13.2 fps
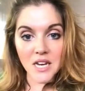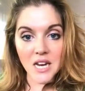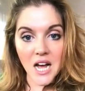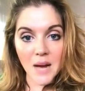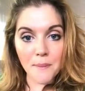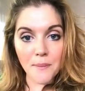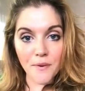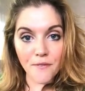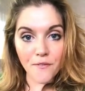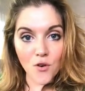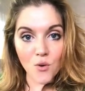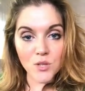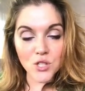in our
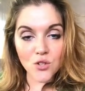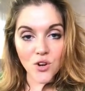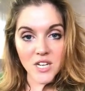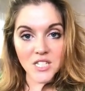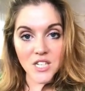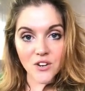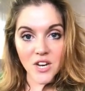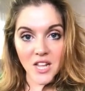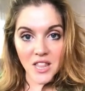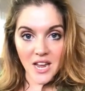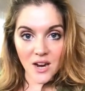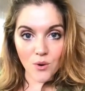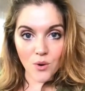performance criteria
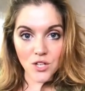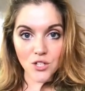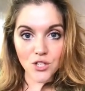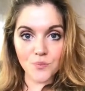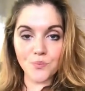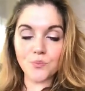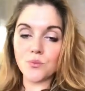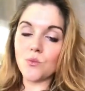language,